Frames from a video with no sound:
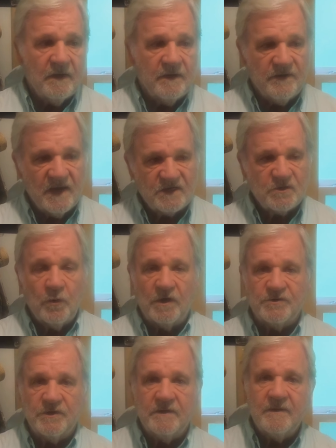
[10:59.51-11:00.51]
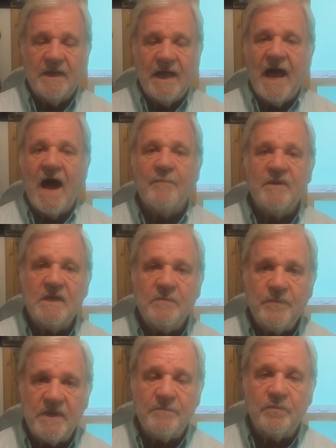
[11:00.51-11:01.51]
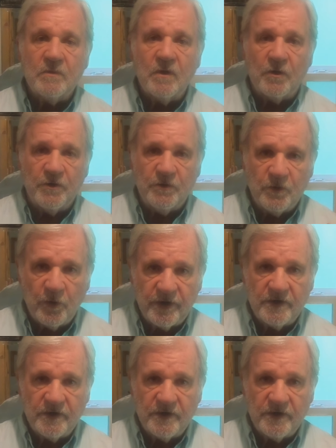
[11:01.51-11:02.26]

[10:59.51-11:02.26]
Next question, how many people are you going